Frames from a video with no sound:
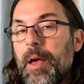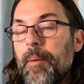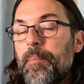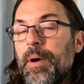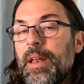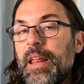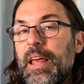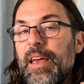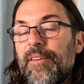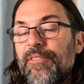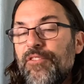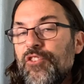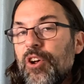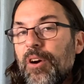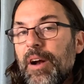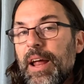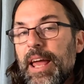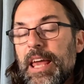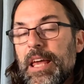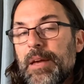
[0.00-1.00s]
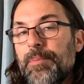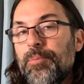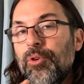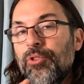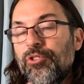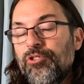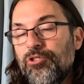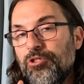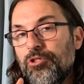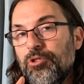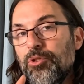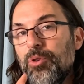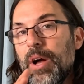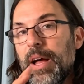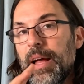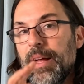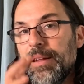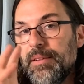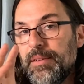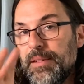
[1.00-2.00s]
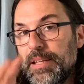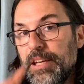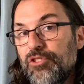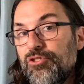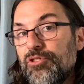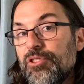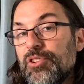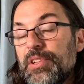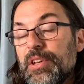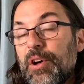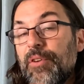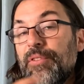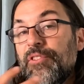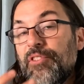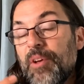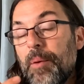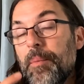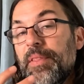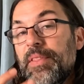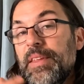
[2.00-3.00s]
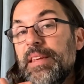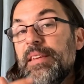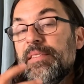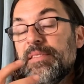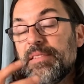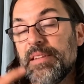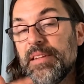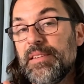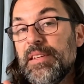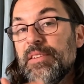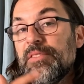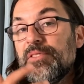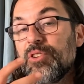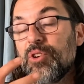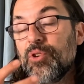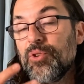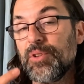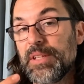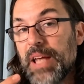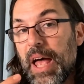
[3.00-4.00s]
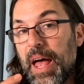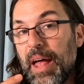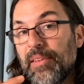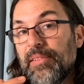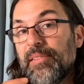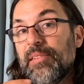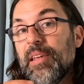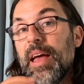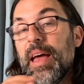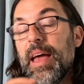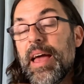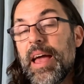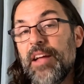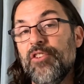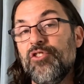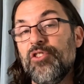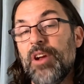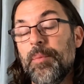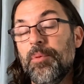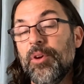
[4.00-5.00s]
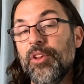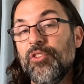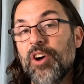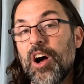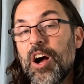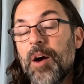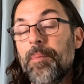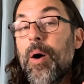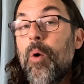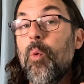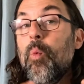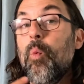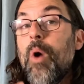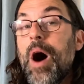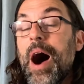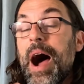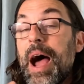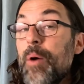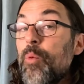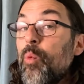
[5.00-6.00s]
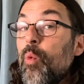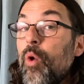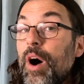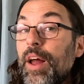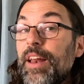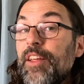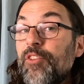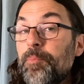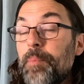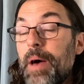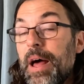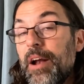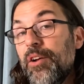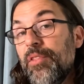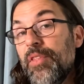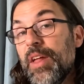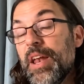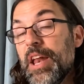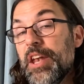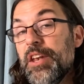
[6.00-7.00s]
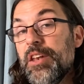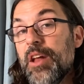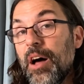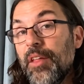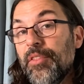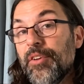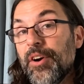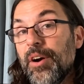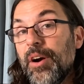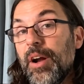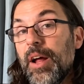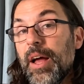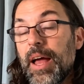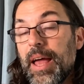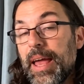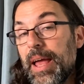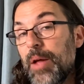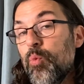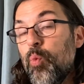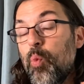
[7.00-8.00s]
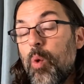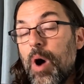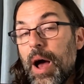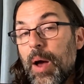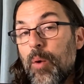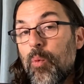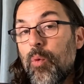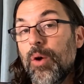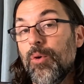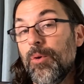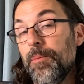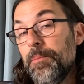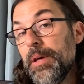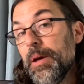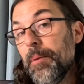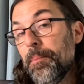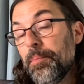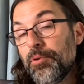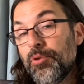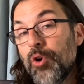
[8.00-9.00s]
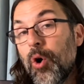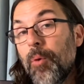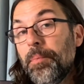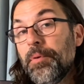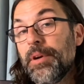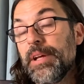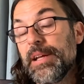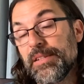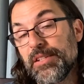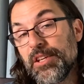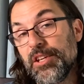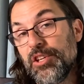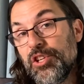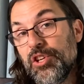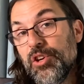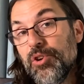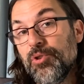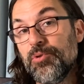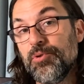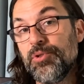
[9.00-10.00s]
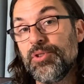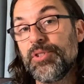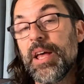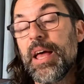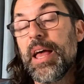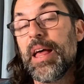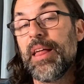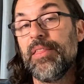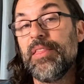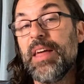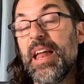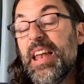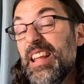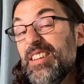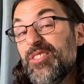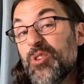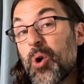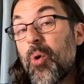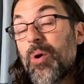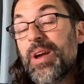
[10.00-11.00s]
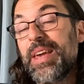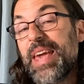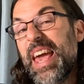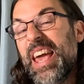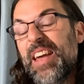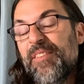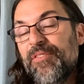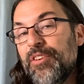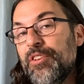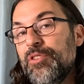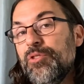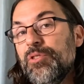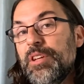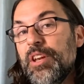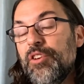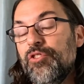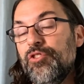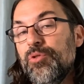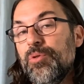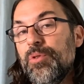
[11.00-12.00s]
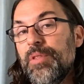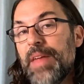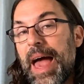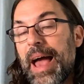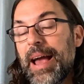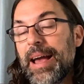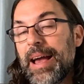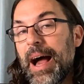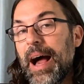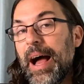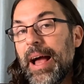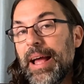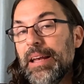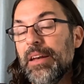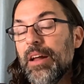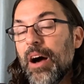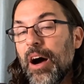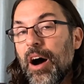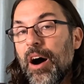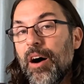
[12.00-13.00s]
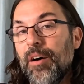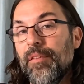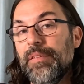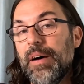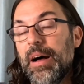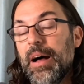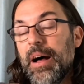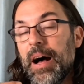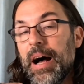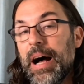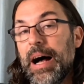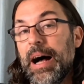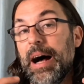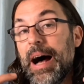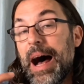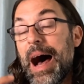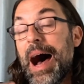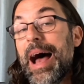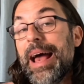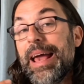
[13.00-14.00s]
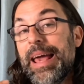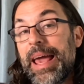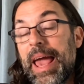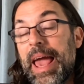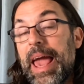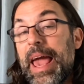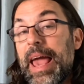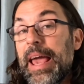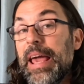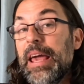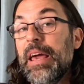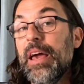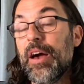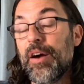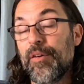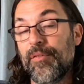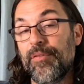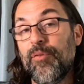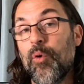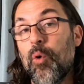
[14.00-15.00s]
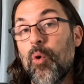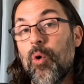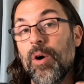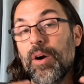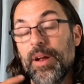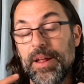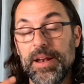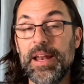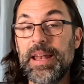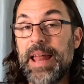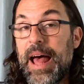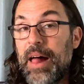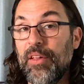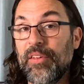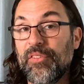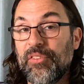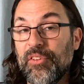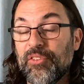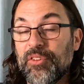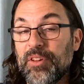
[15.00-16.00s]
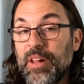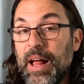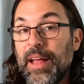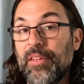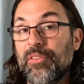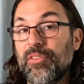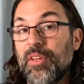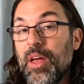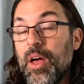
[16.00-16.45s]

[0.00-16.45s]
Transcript: but if you're able to teach yourself some of these statistical tests and you're able to talk about why one is better than another and why one would be appropriate to use, then it's okay for you to do that kind of IA for an analysis class.